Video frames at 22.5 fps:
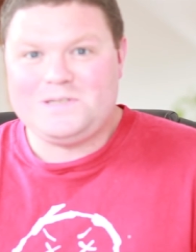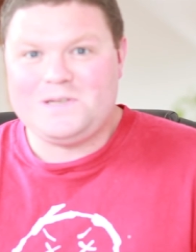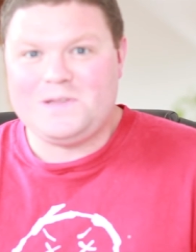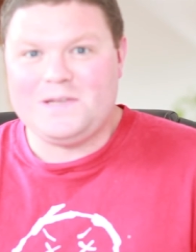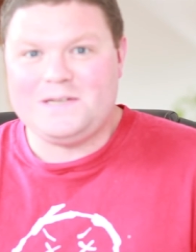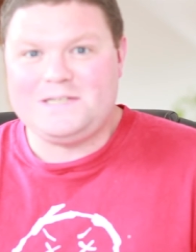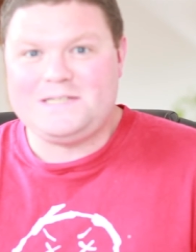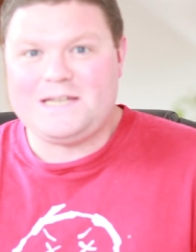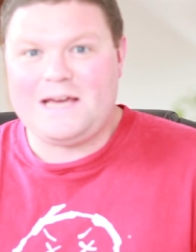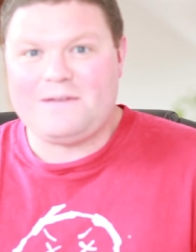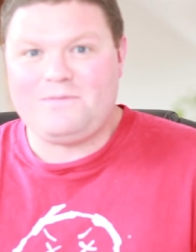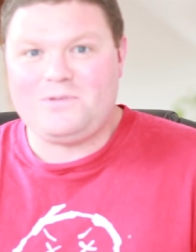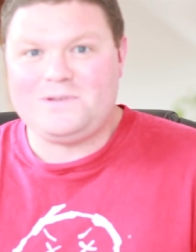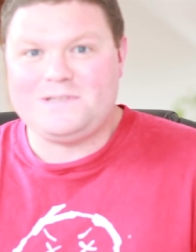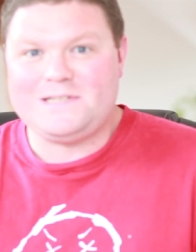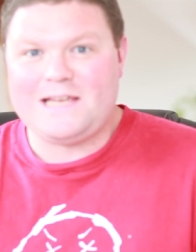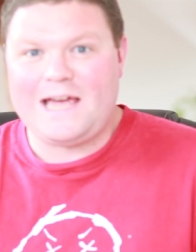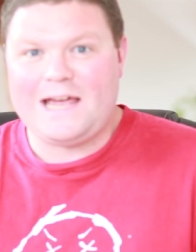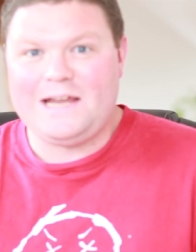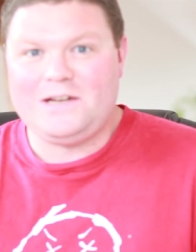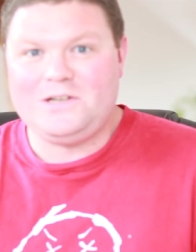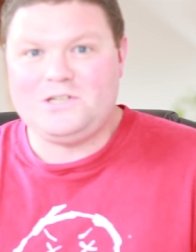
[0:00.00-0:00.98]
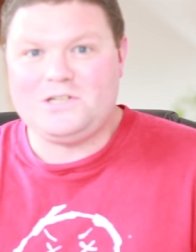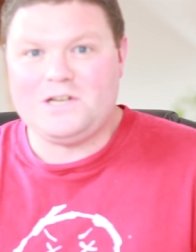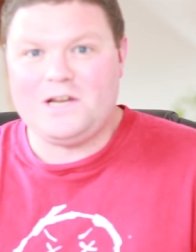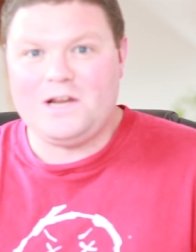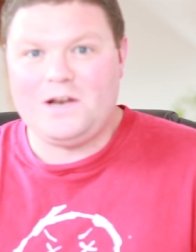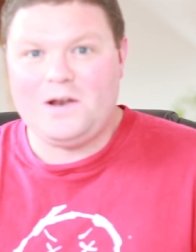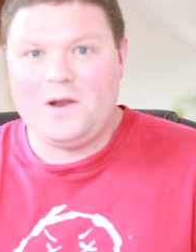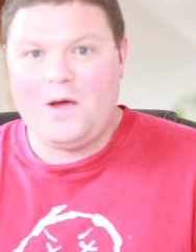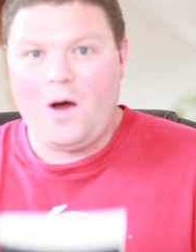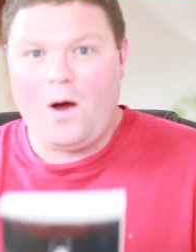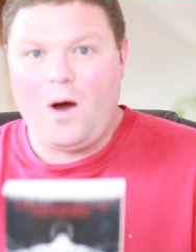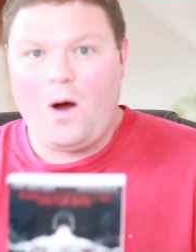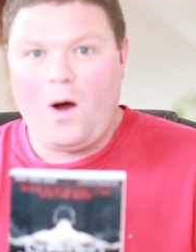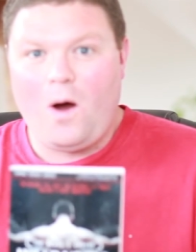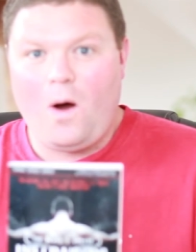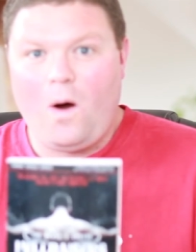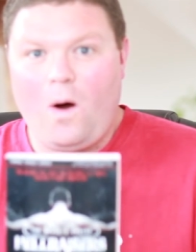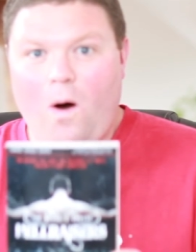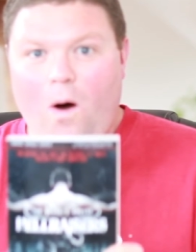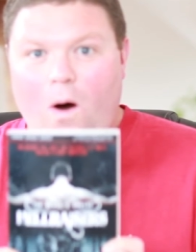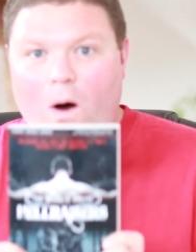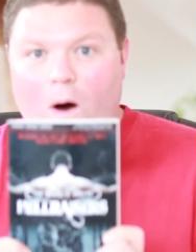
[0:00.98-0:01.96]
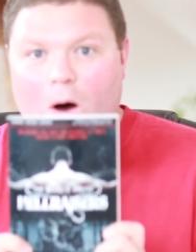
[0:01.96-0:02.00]
to The Devil's Engine.
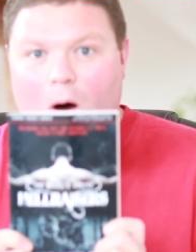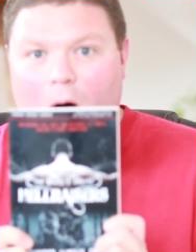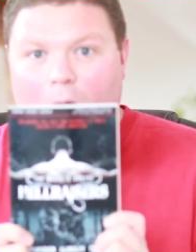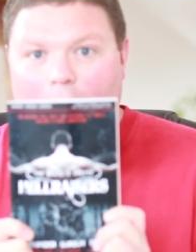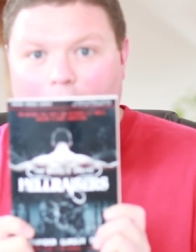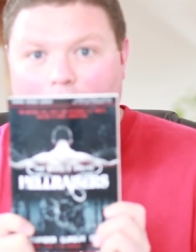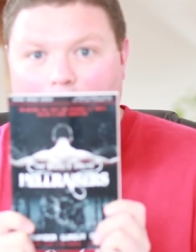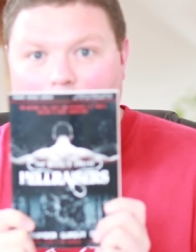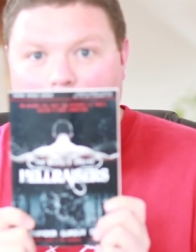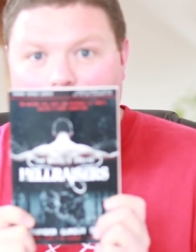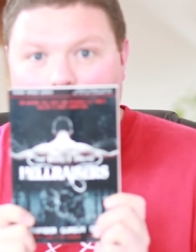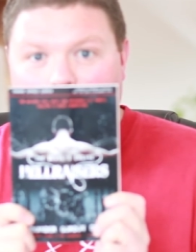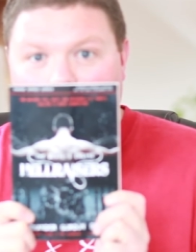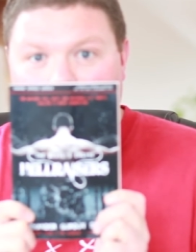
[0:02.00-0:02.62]
Oh.